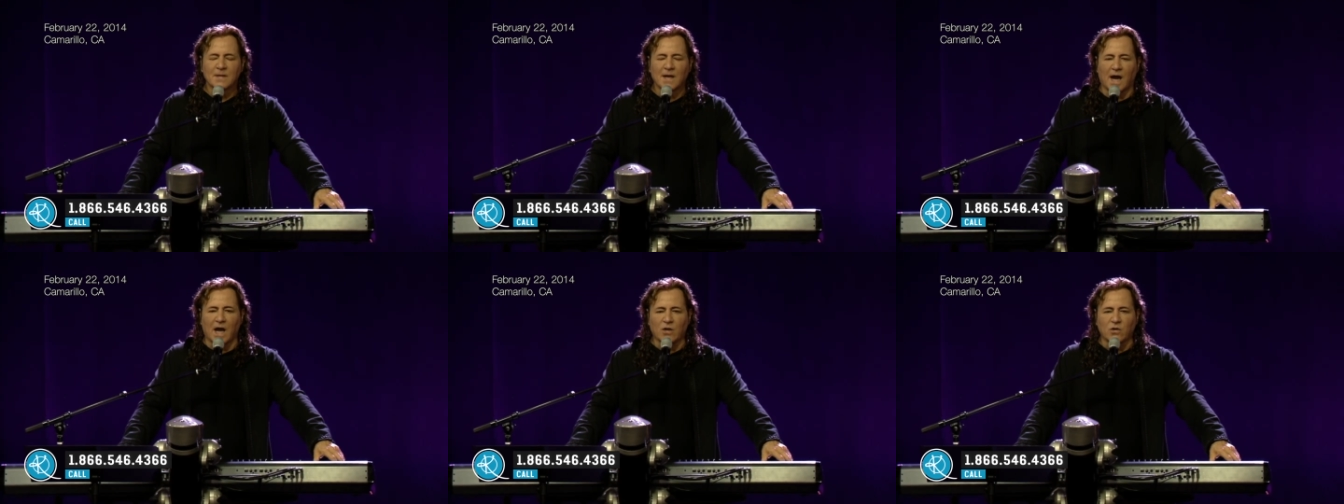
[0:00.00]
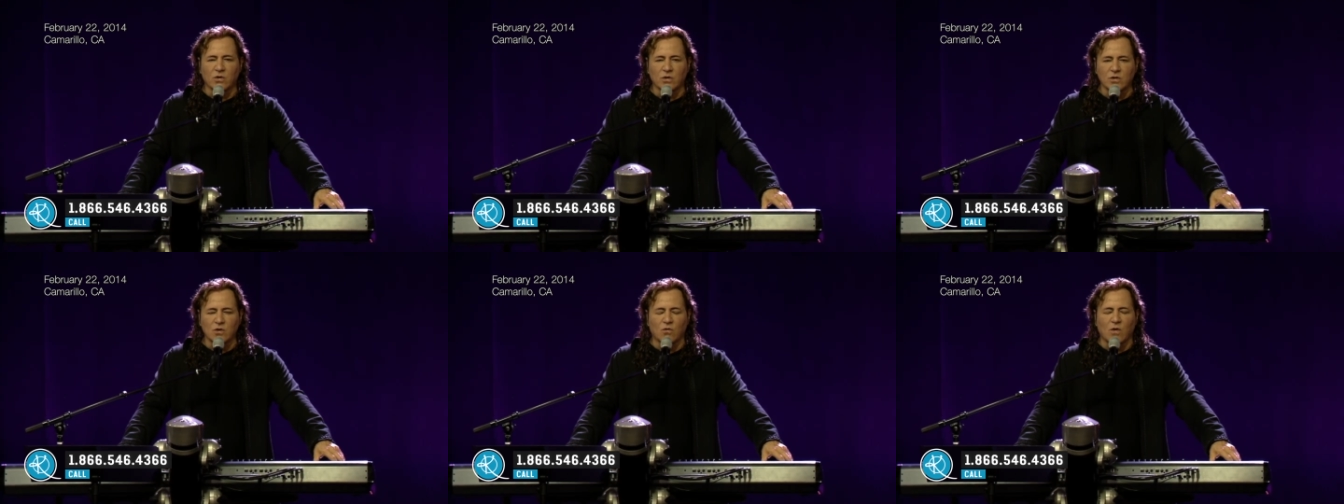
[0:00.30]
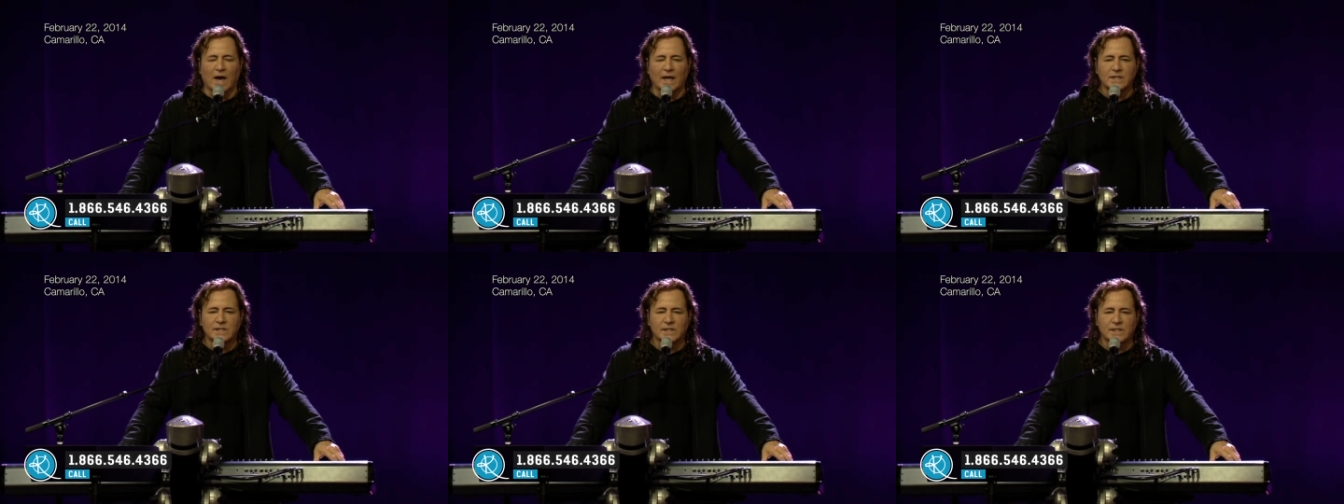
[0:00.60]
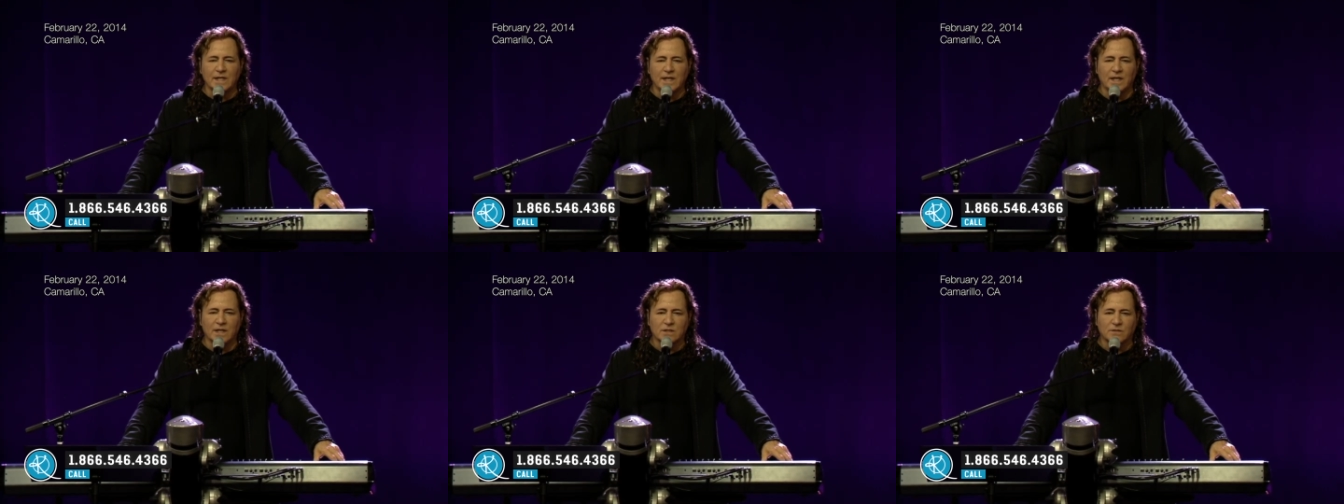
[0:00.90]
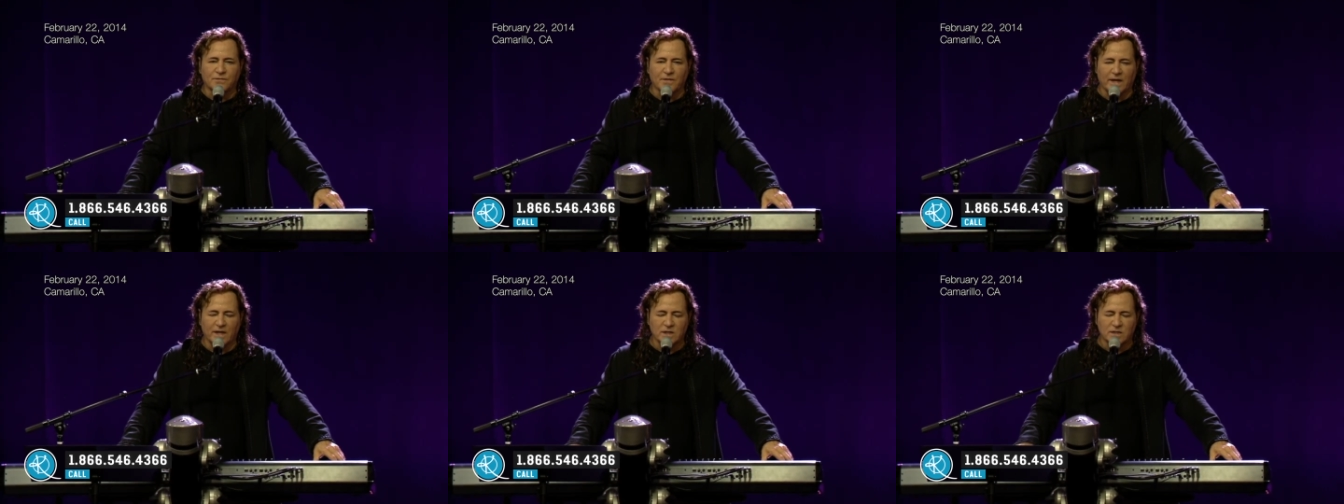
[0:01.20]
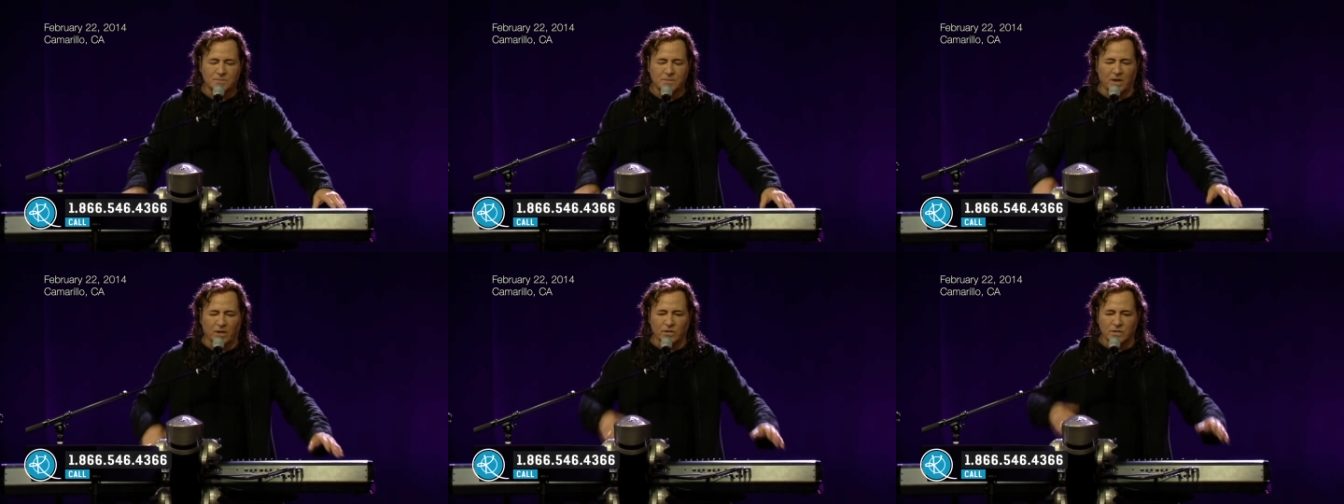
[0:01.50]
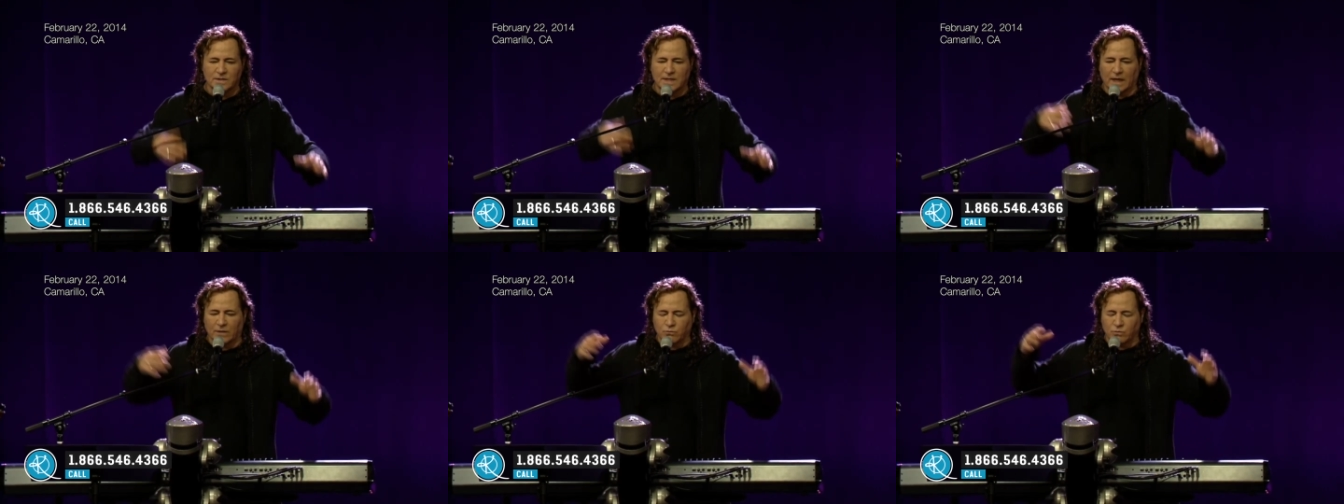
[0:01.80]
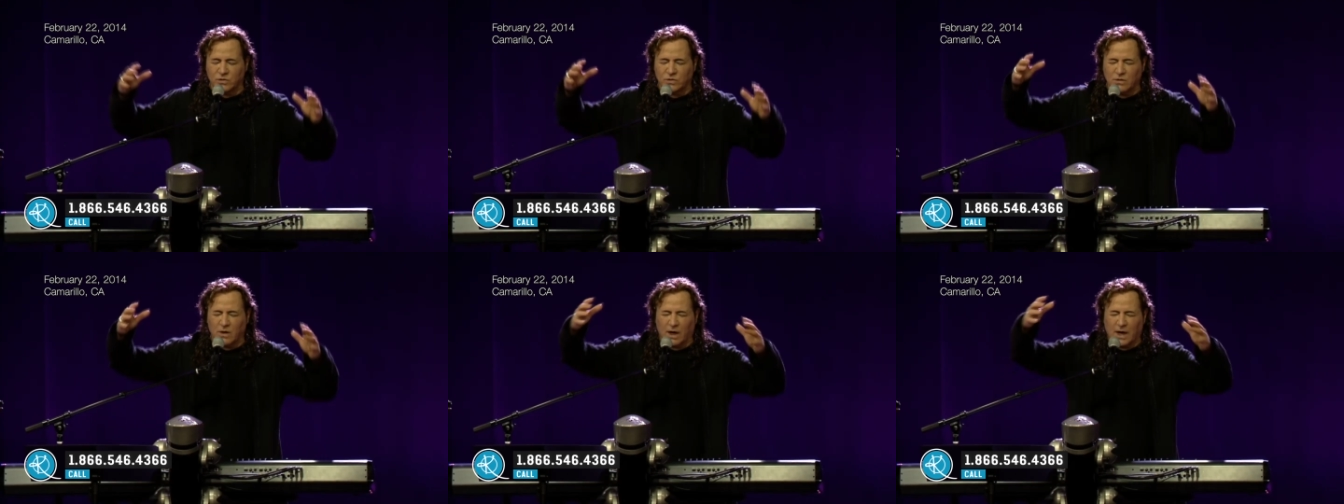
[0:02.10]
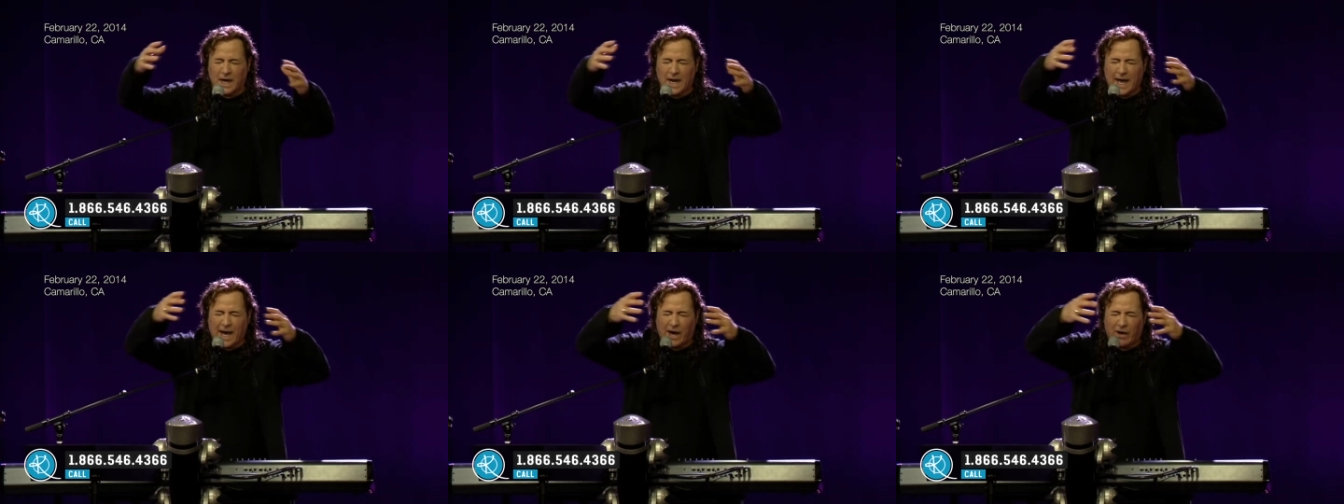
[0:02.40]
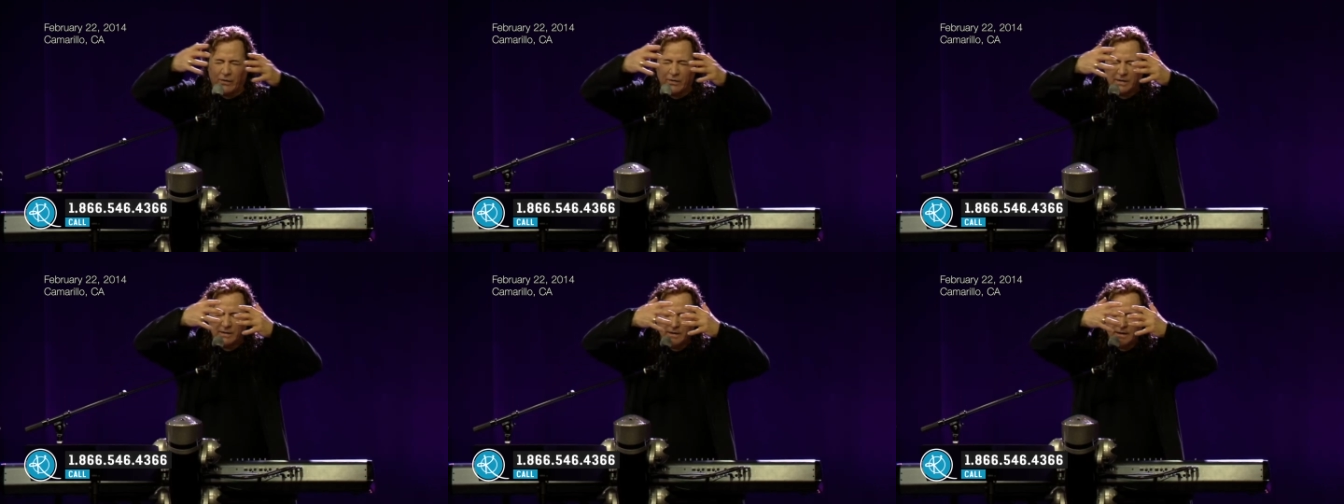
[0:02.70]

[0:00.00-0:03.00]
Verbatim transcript: I couldn't quite see his face because that was not allowed,